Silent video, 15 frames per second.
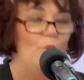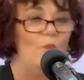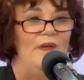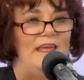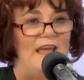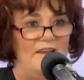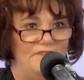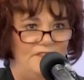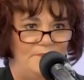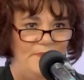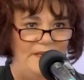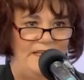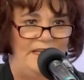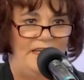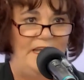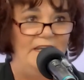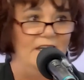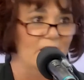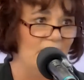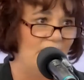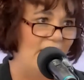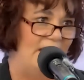we have to be
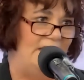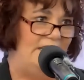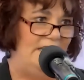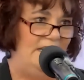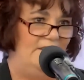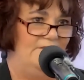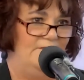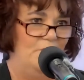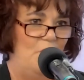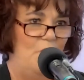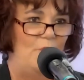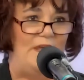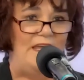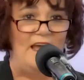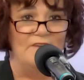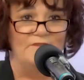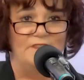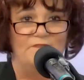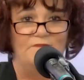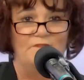innovative. We have to